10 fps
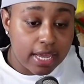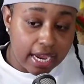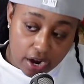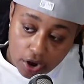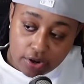
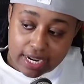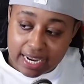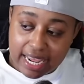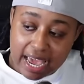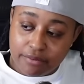and her
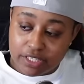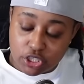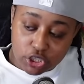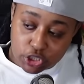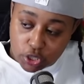not having
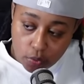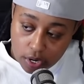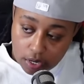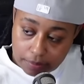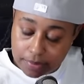to show
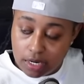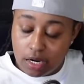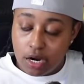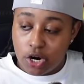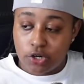up
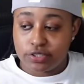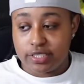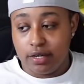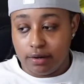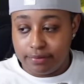
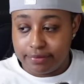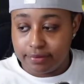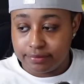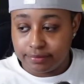herself?